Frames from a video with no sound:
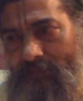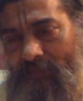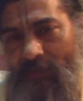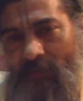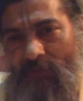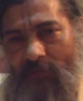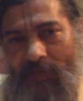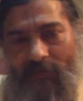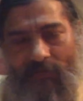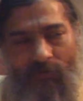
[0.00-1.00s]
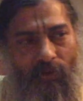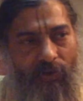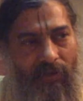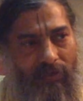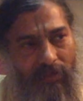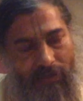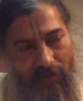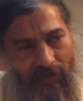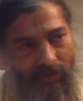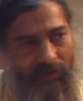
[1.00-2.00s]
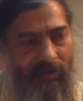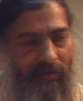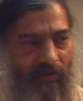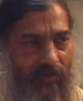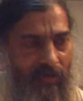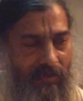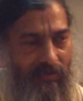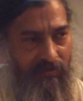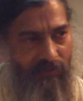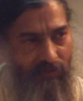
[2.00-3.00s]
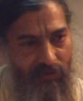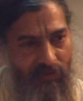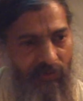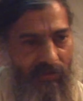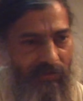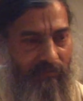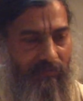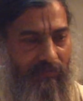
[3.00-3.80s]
Then your mind will wander here and there, and all kinds of thoughts will come.